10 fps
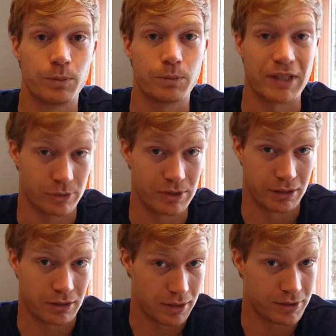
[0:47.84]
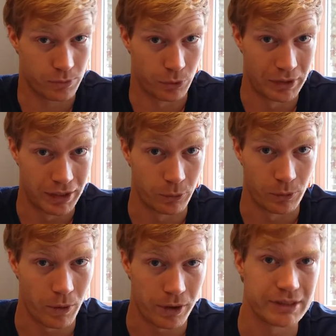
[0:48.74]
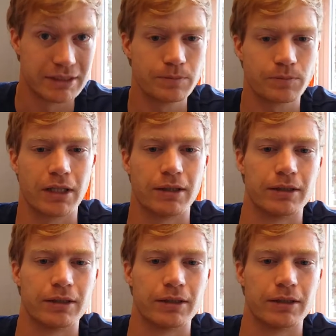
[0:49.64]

But actually the classes were really rewarding.